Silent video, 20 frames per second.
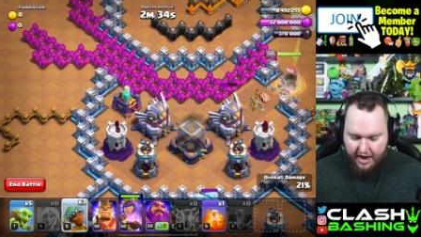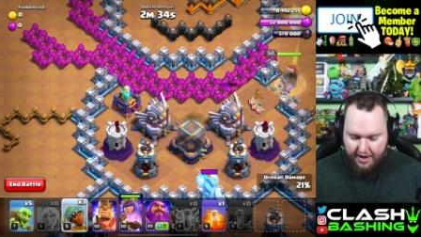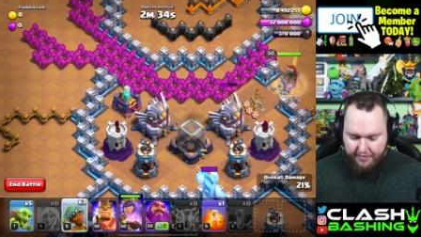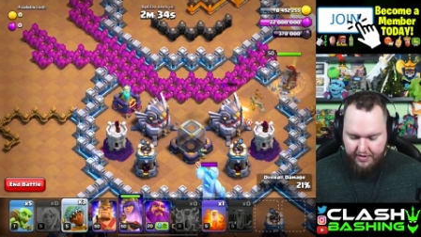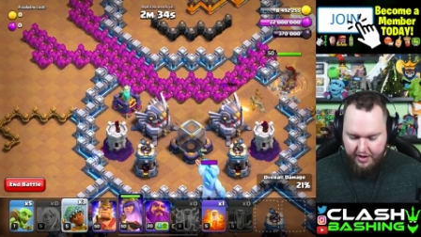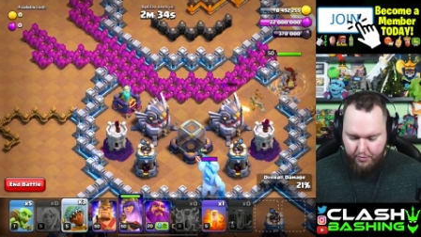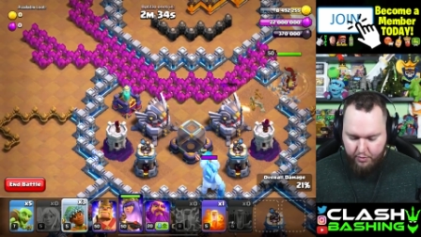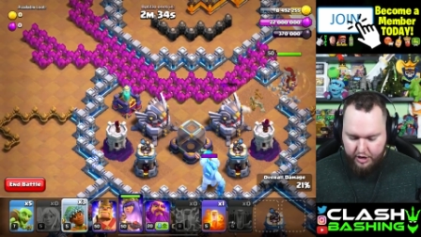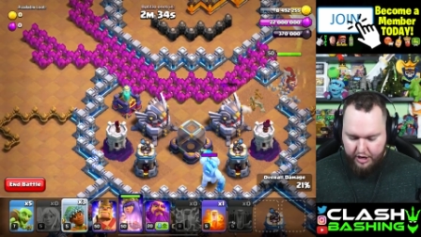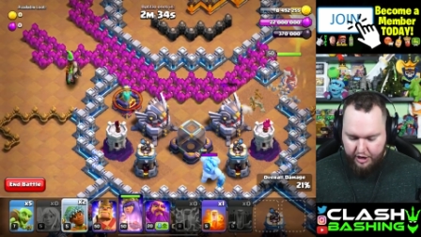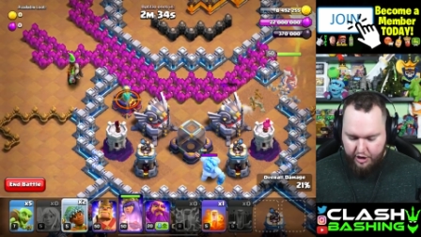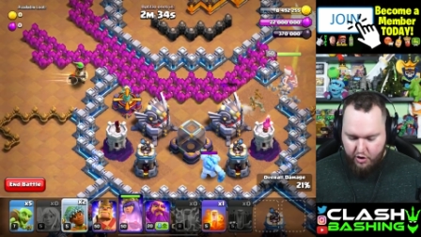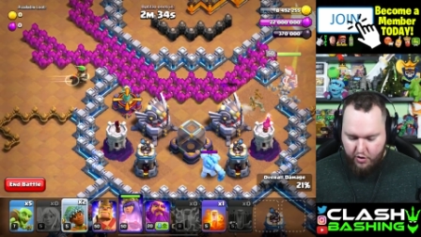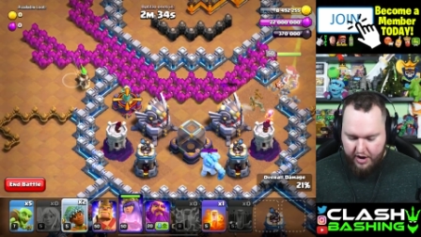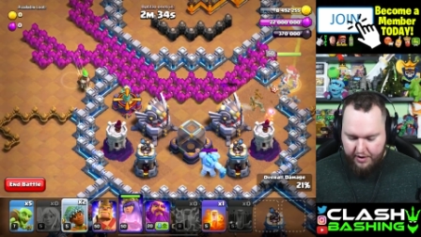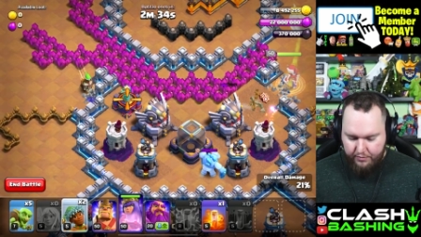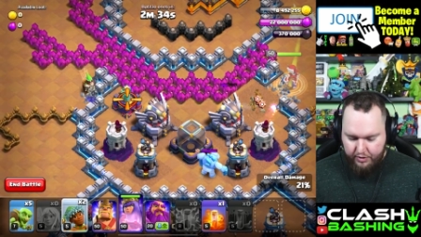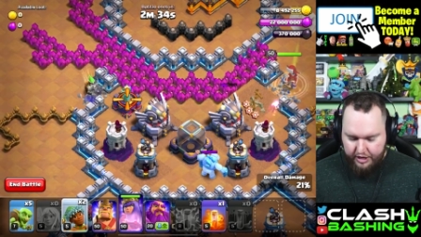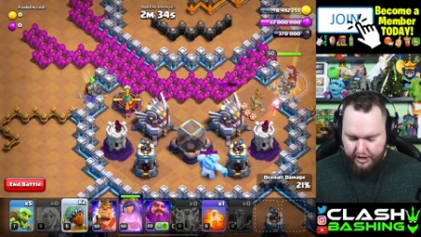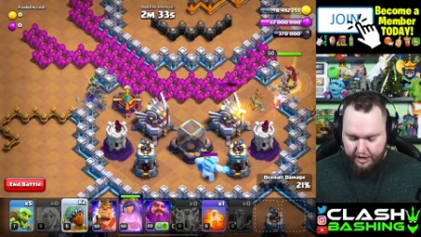And then we're going to go ahead
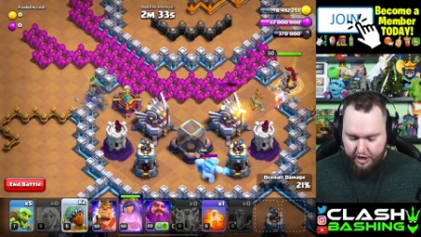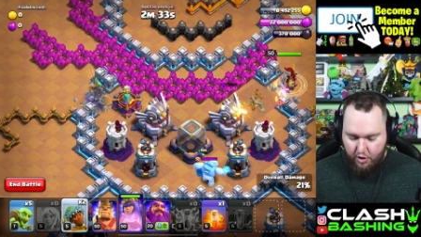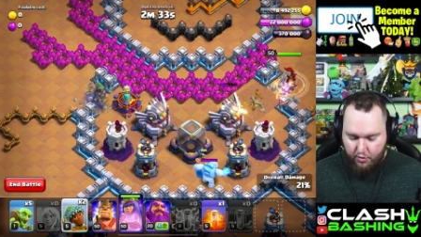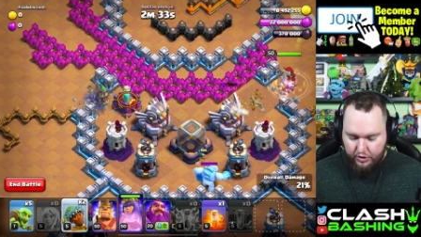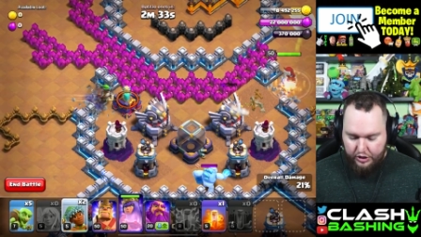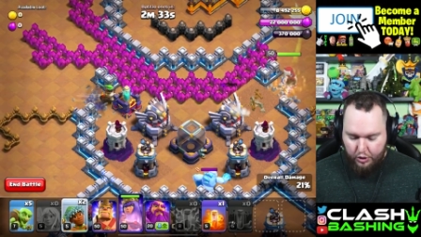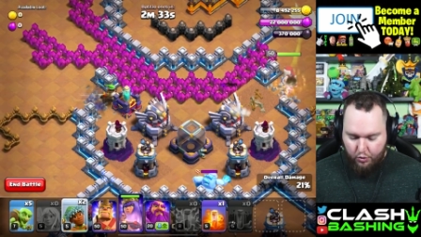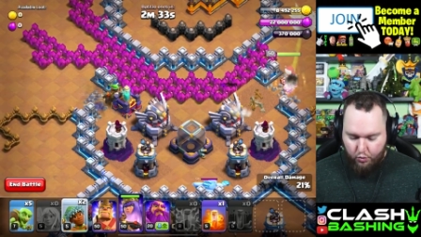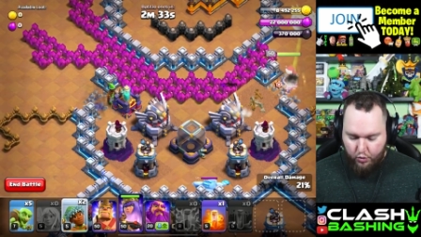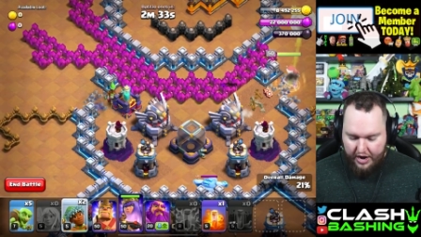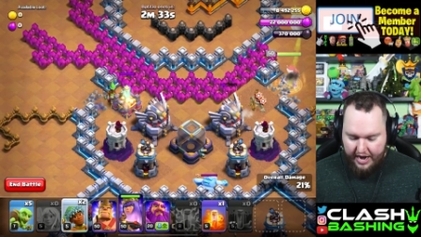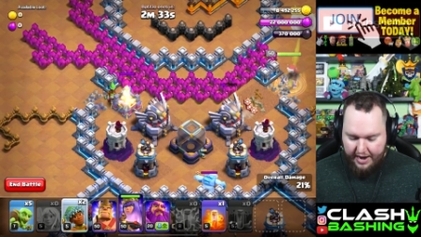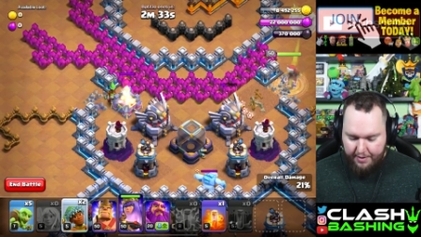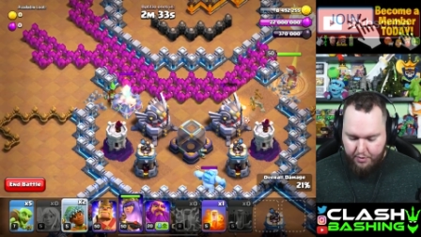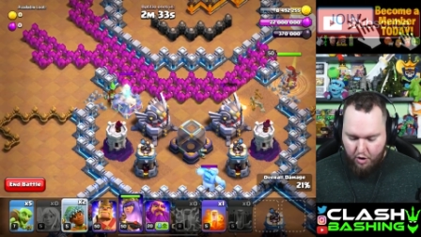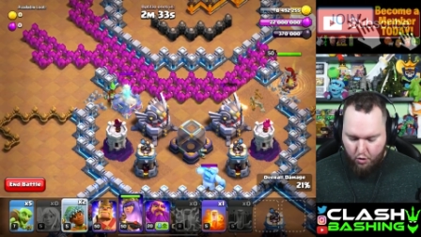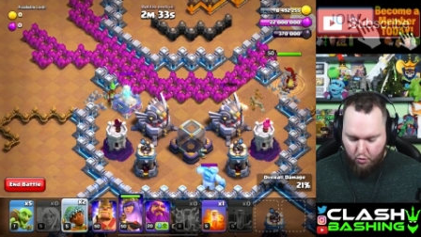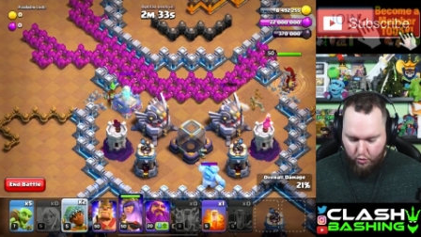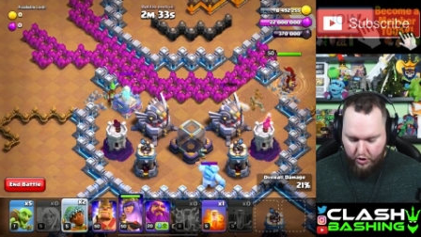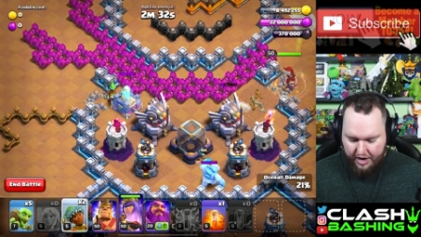and we're going to go with a ram
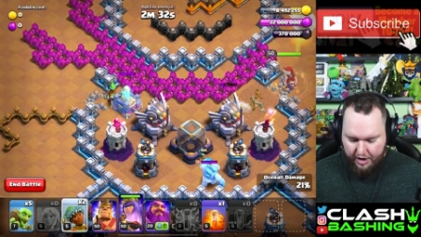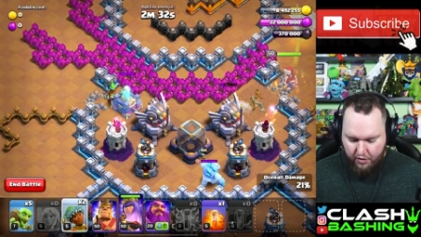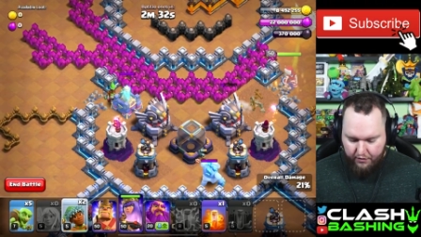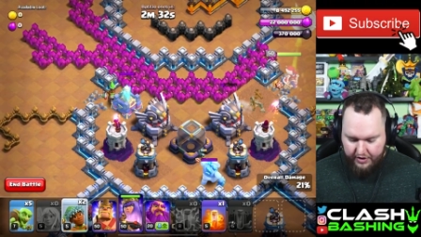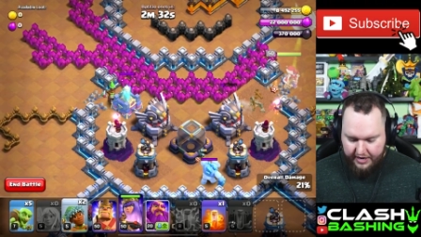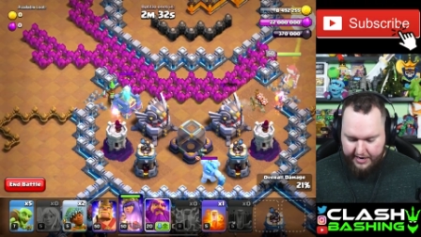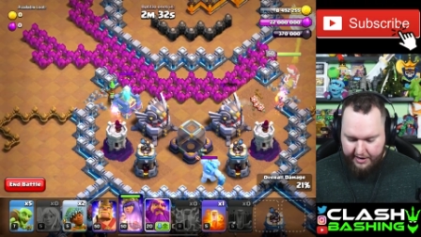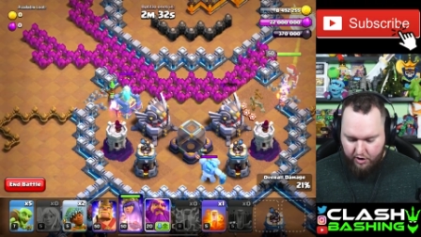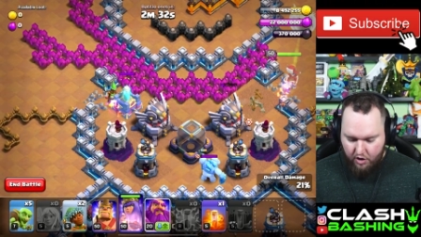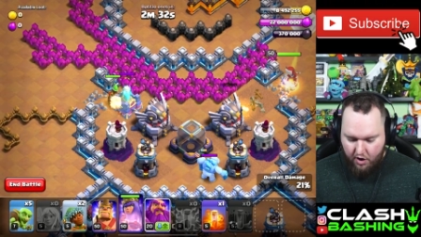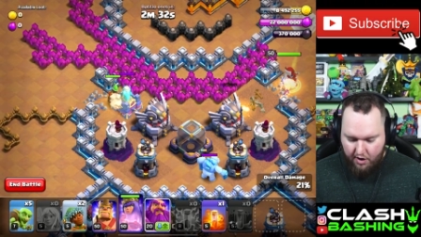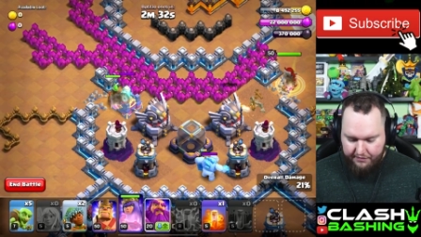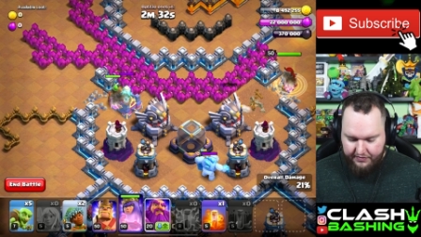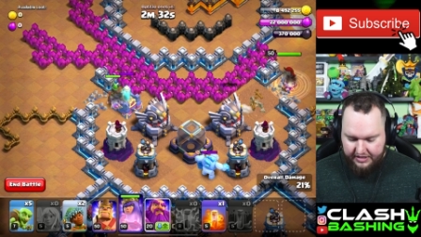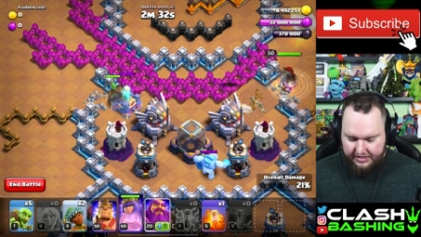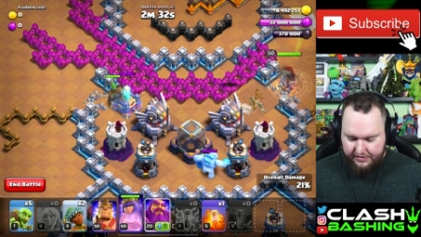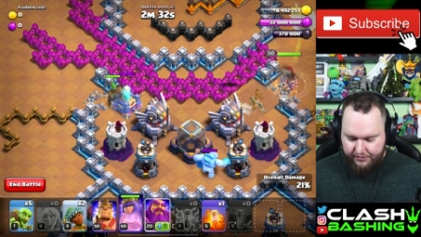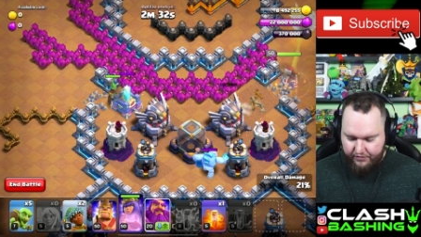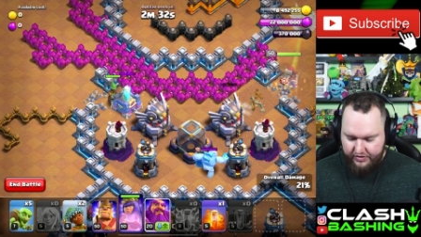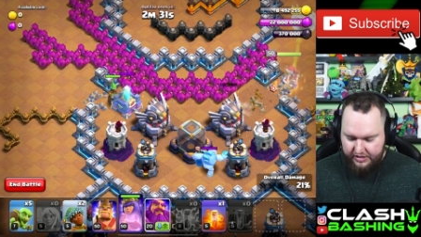right over here on
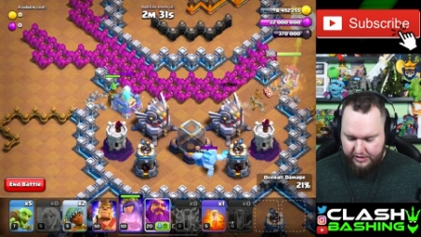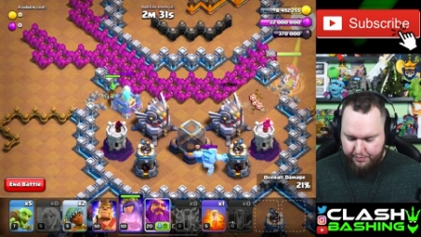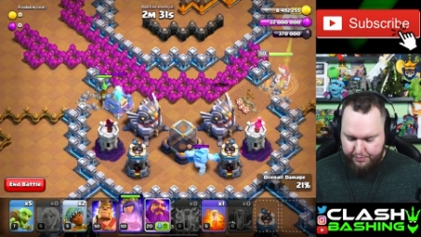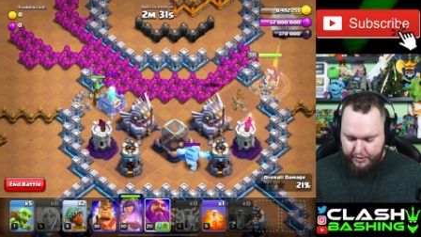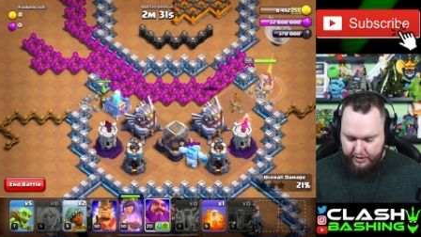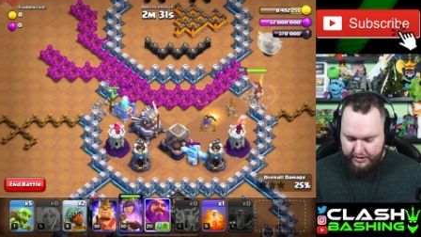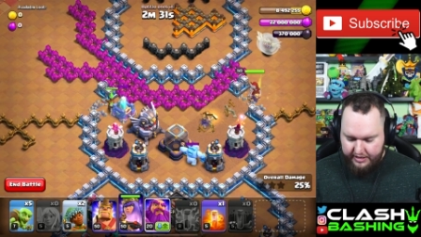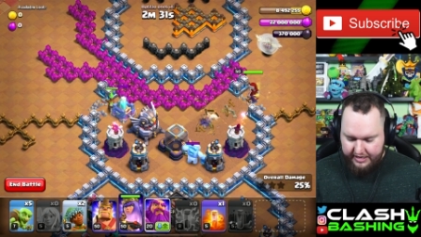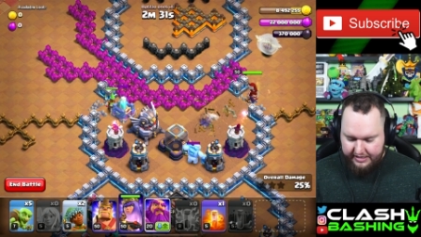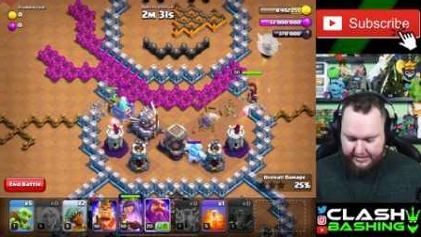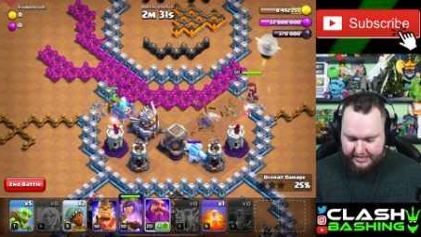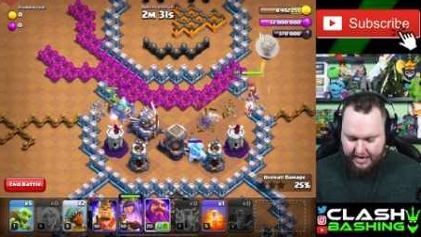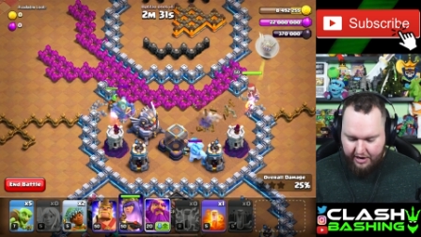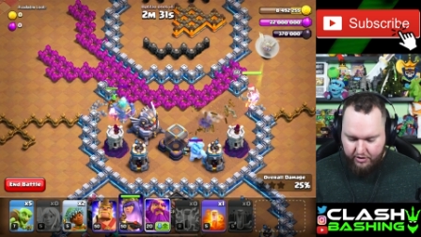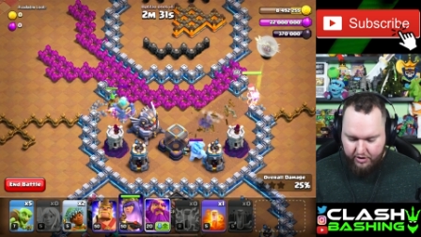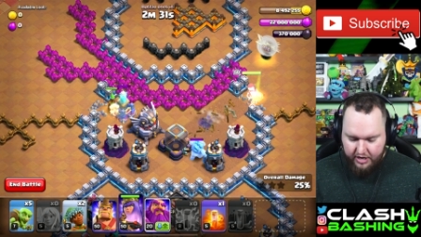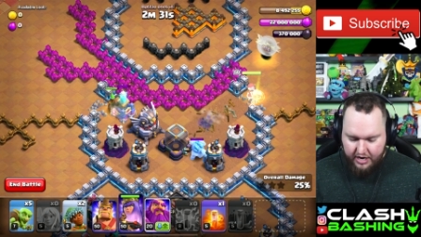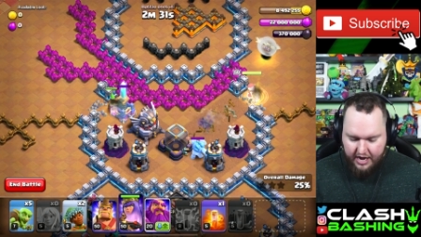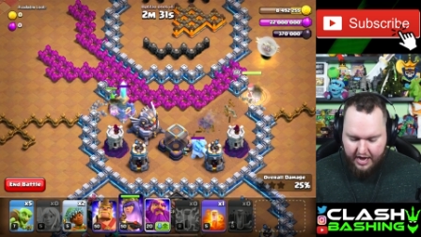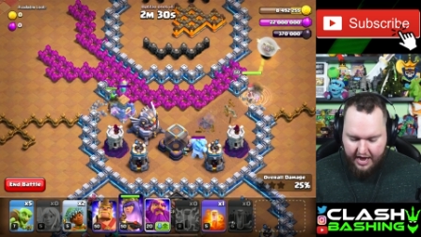this invisibility
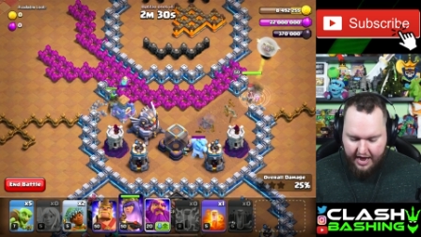tower.